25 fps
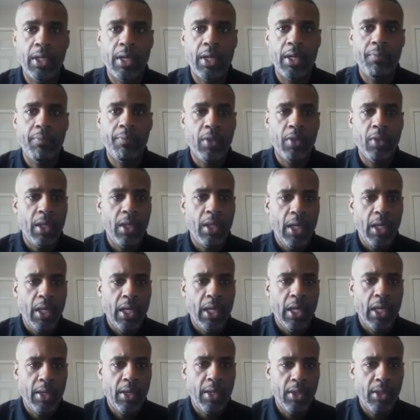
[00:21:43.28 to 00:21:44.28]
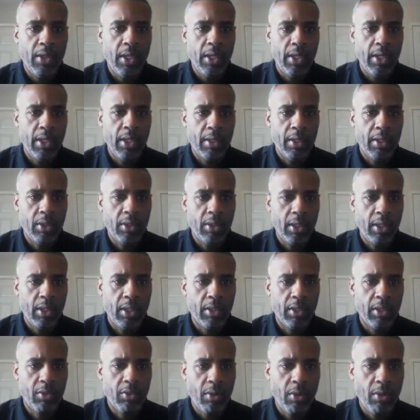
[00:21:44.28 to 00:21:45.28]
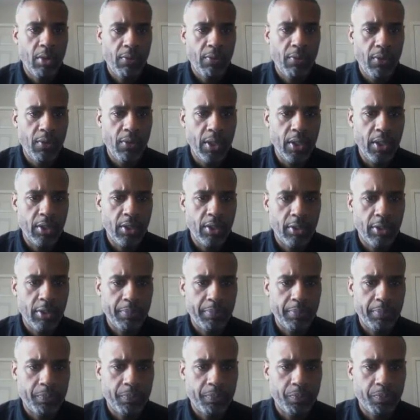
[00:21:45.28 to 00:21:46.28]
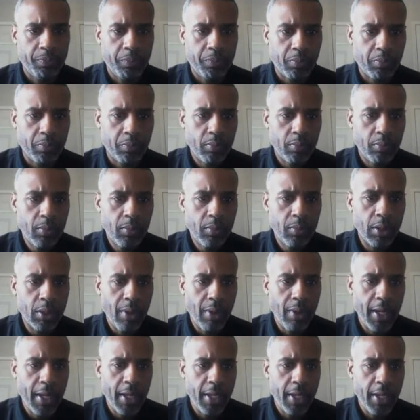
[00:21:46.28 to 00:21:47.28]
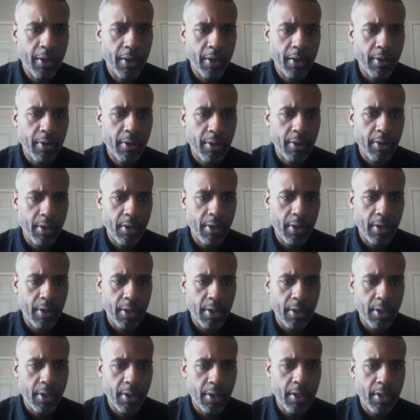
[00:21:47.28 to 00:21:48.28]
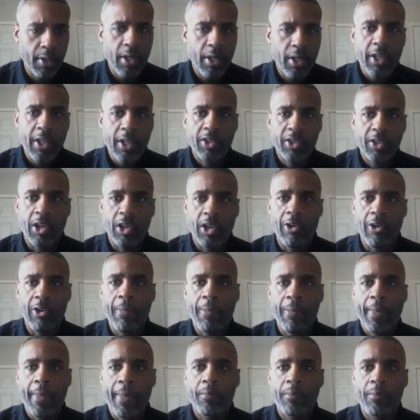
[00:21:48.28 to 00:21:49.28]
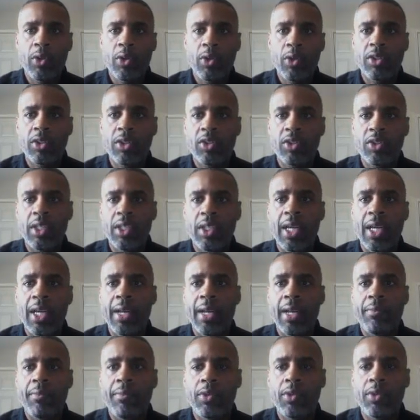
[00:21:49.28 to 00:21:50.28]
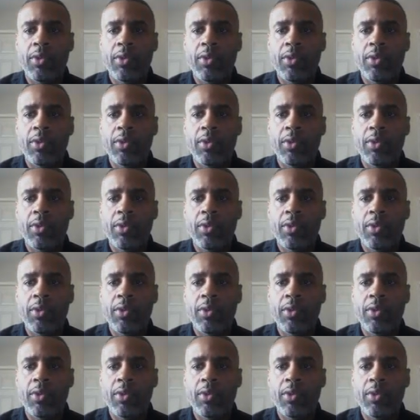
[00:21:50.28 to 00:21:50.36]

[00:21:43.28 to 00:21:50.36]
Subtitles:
there. And then I think the square footage right here. So you can see that,